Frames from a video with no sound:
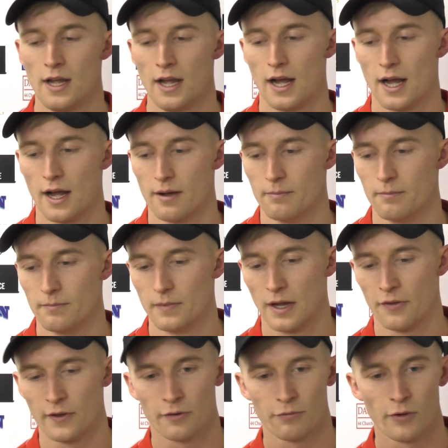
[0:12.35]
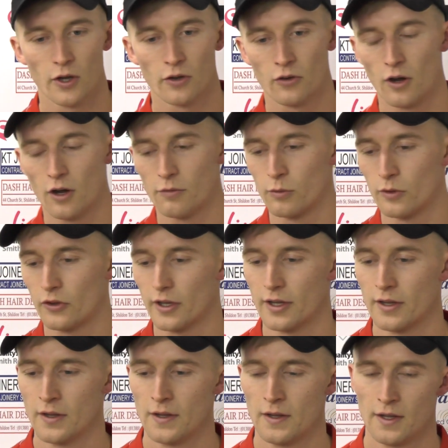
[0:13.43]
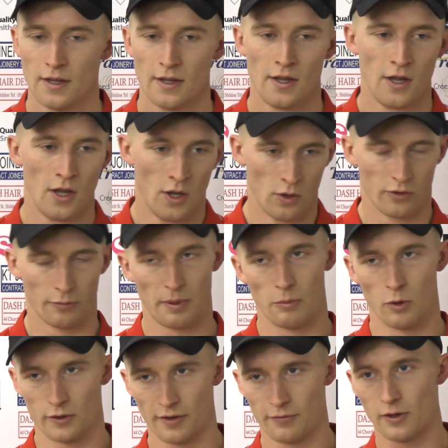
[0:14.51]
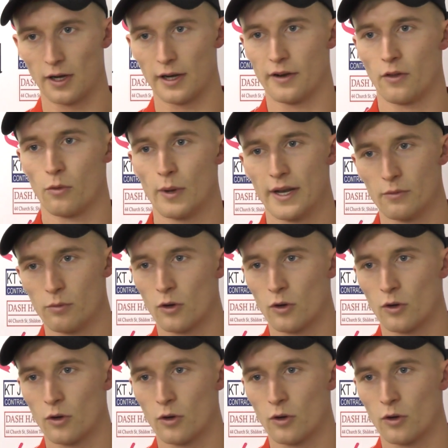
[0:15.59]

I think first half was a bit more difficult into the wind.